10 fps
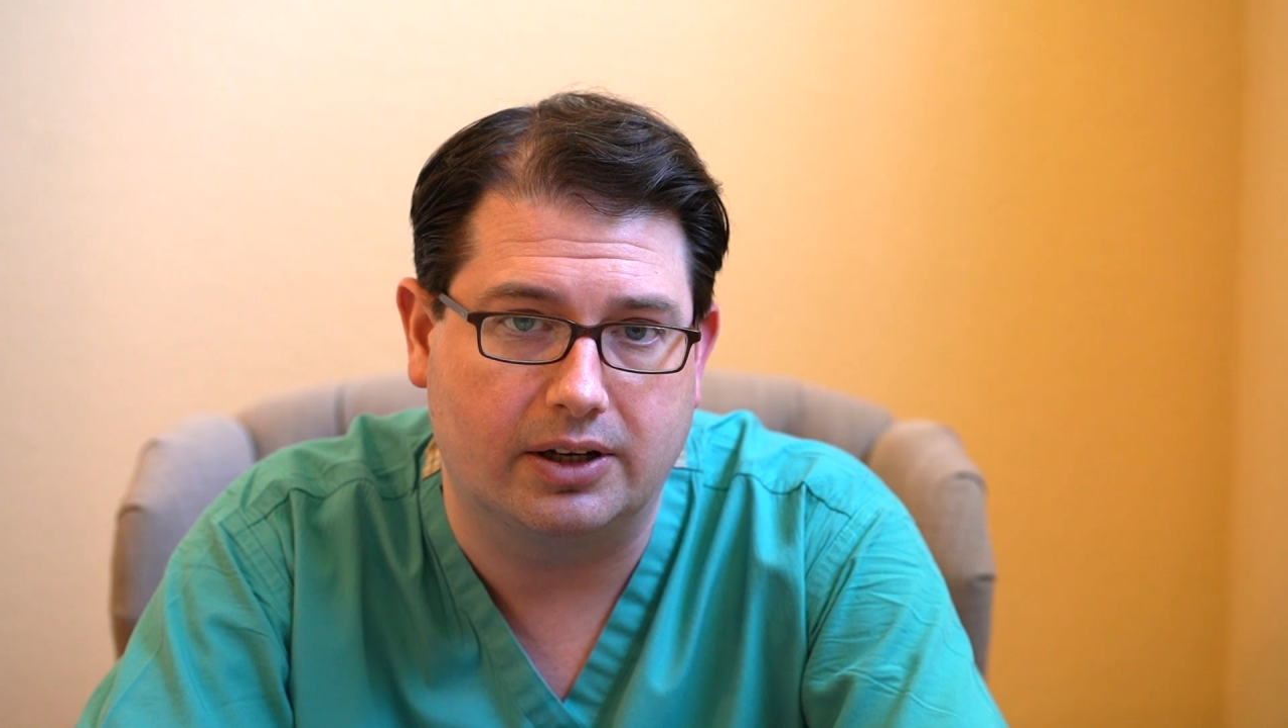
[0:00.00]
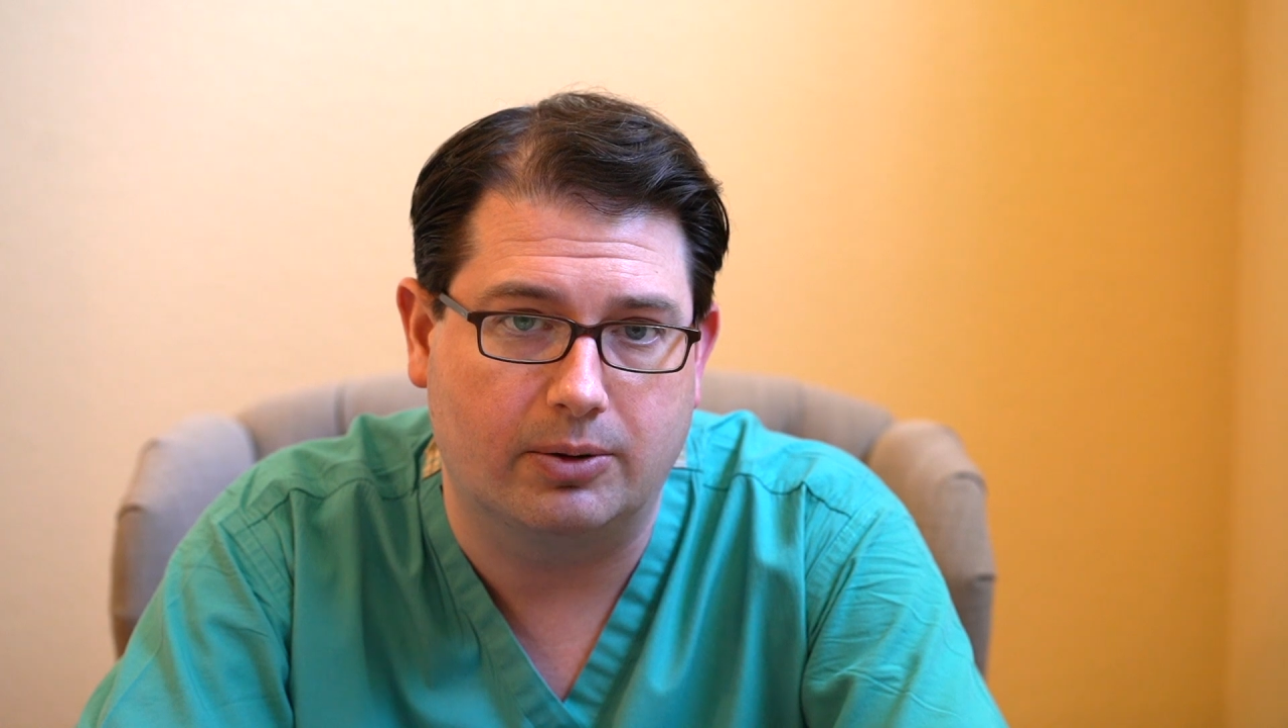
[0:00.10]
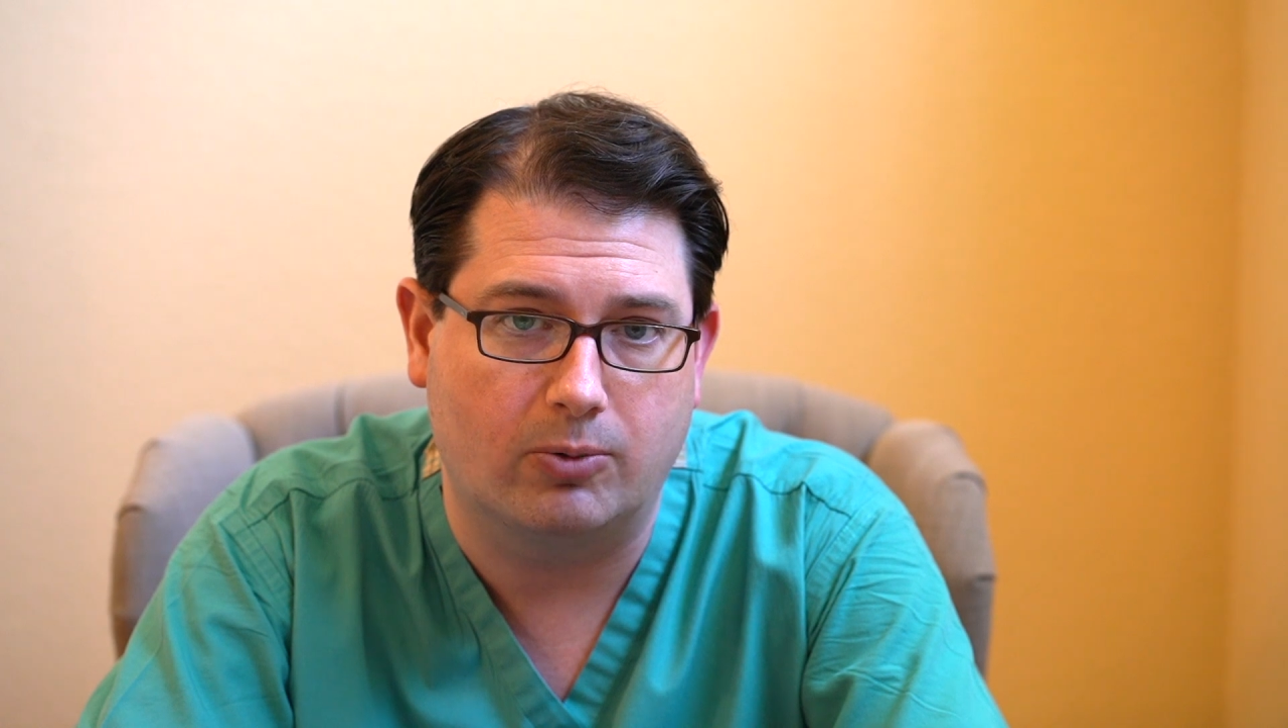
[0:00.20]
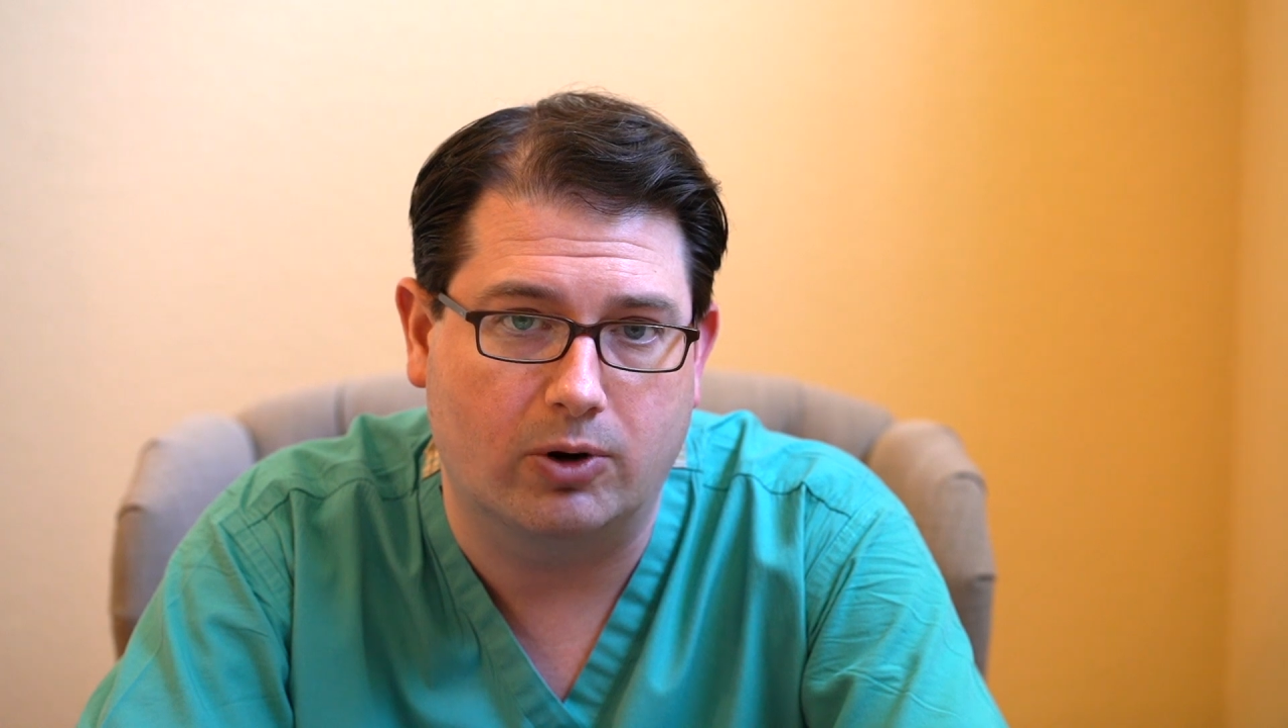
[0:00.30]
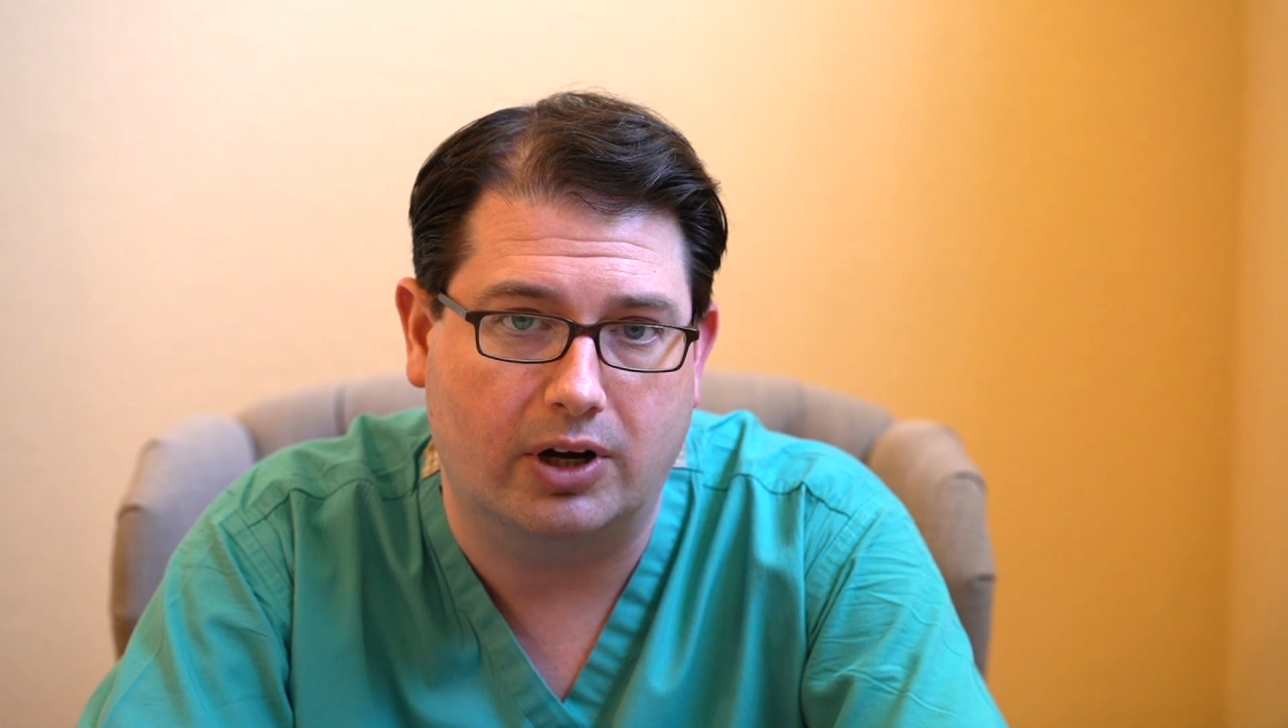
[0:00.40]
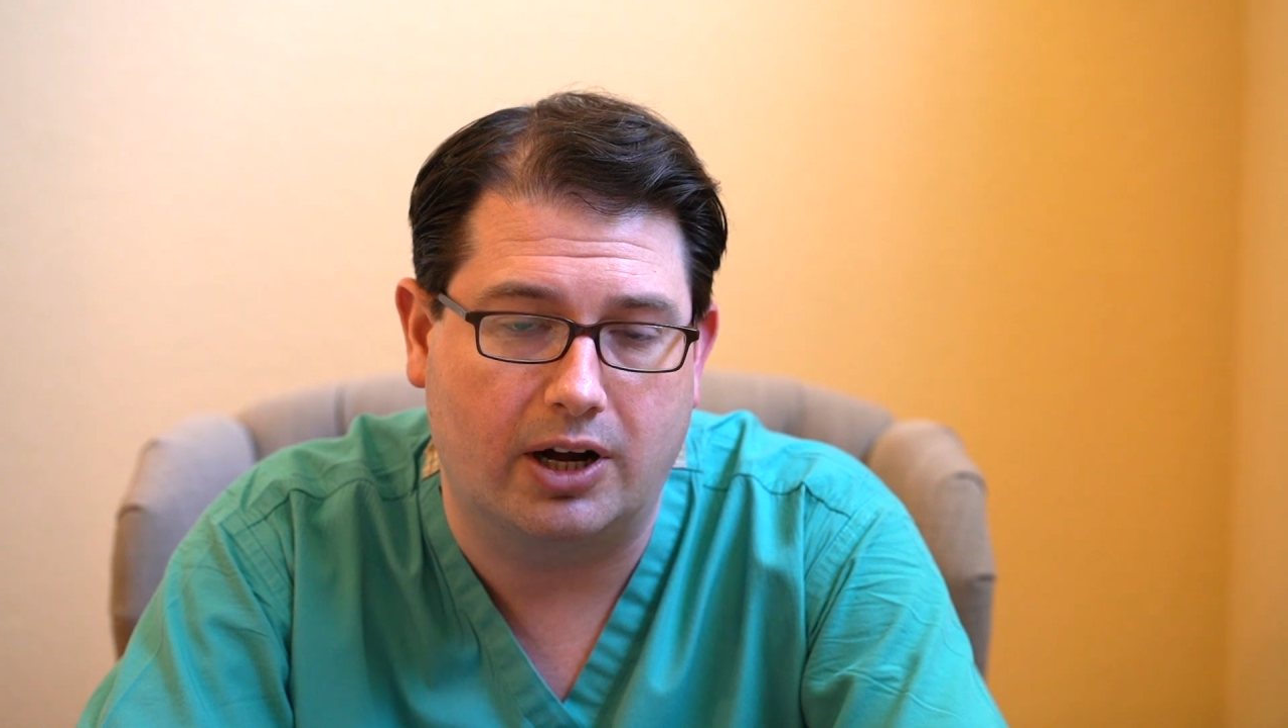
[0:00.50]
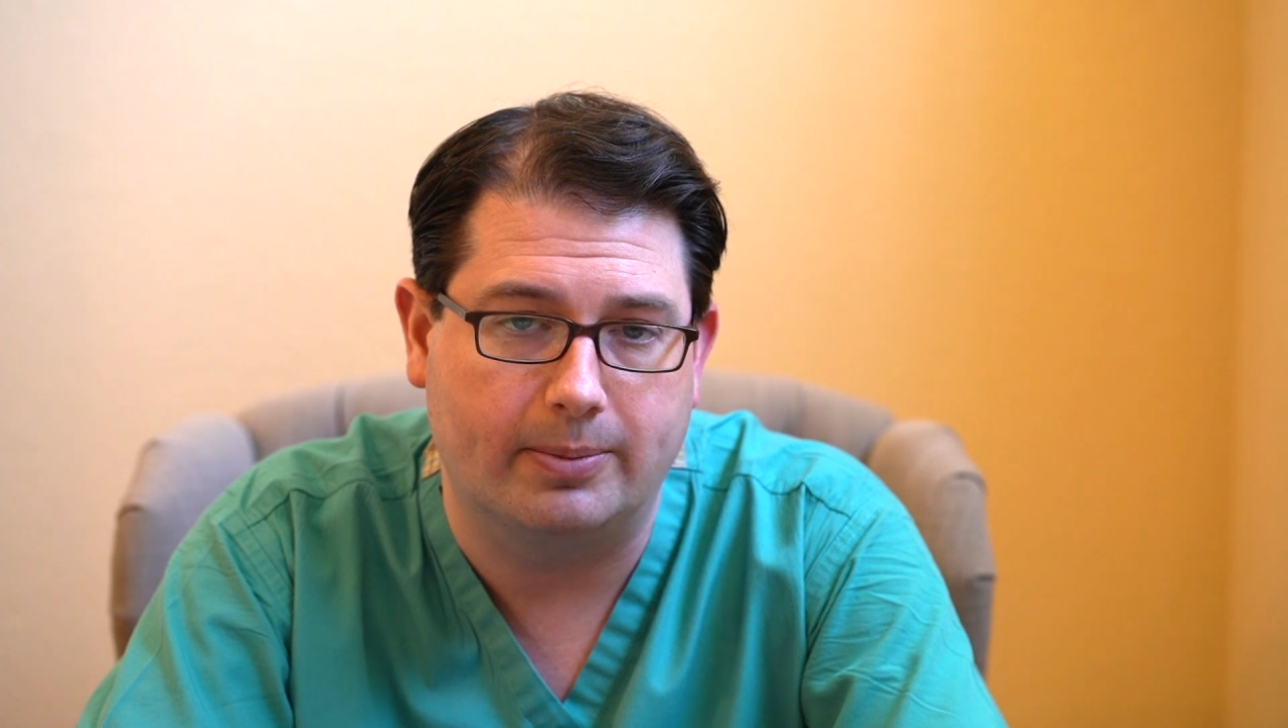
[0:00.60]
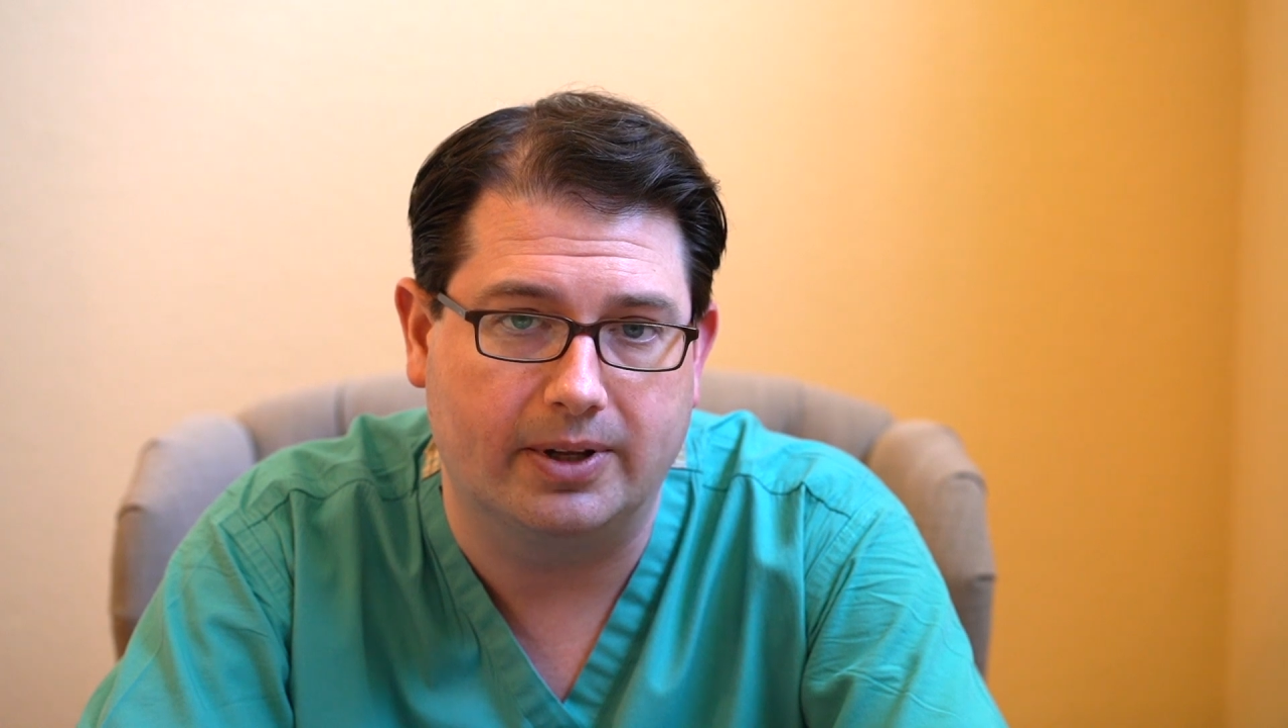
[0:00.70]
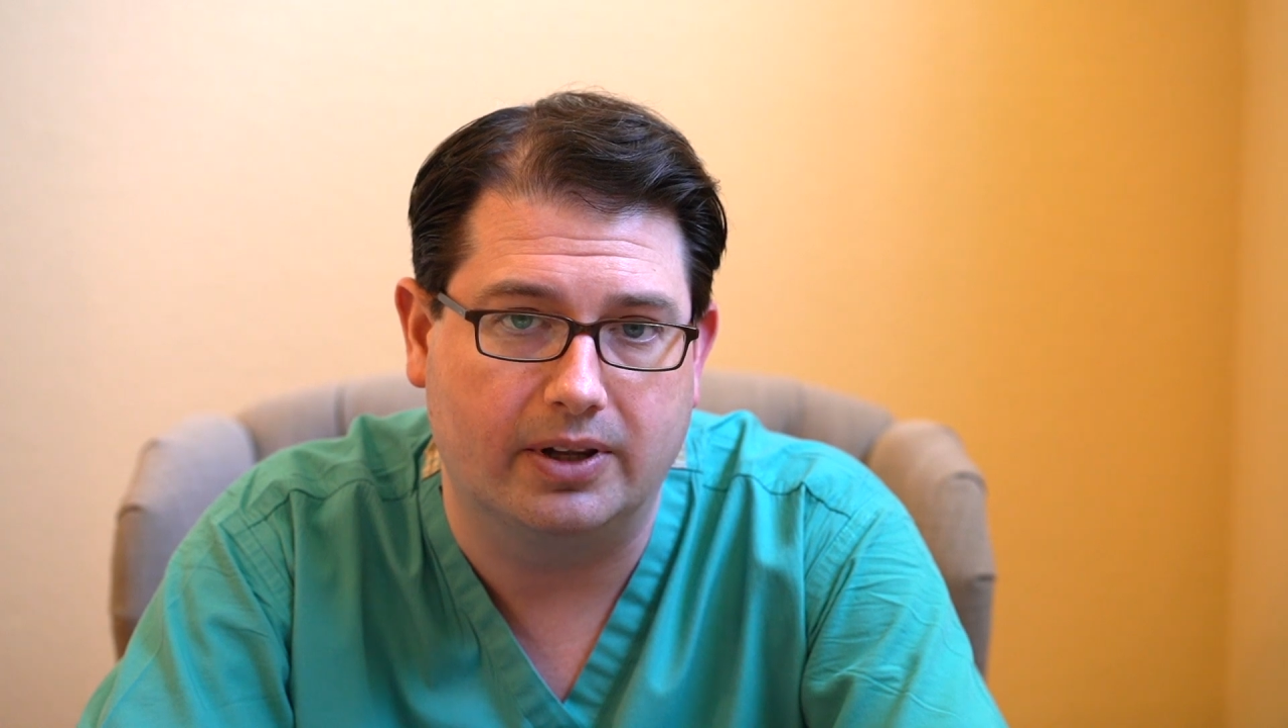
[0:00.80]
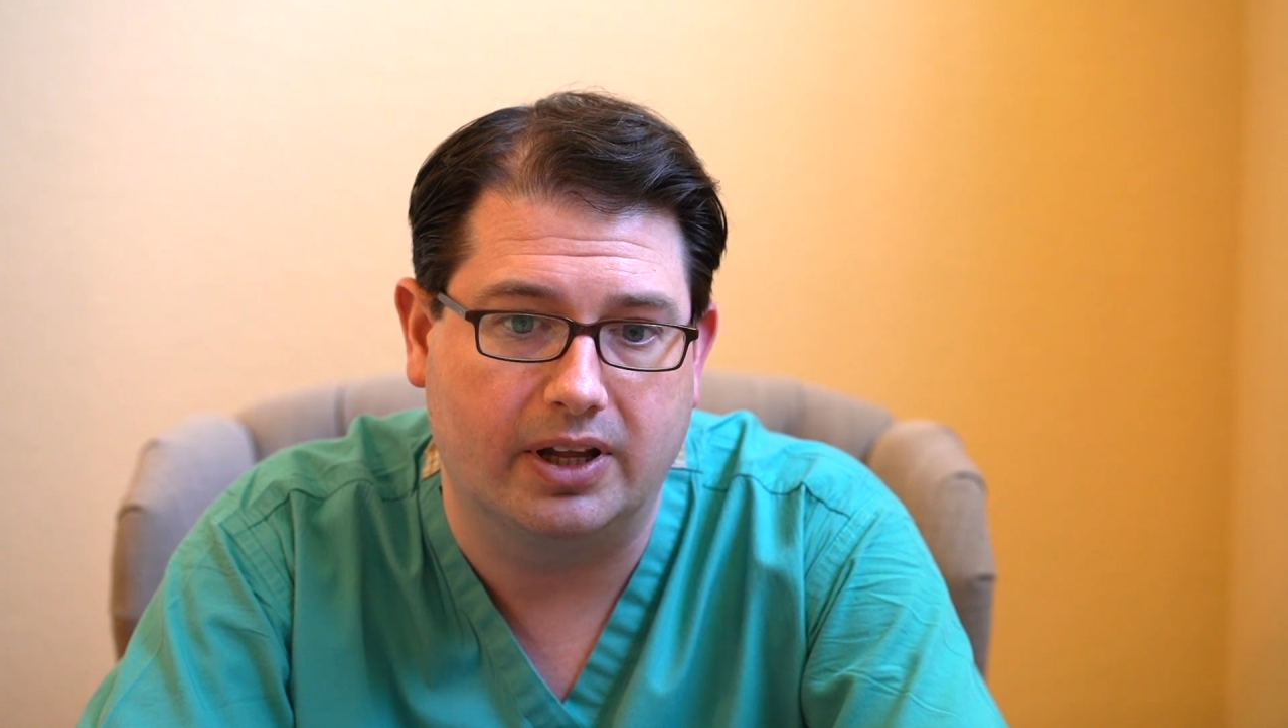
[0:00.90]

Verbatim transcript: you know more common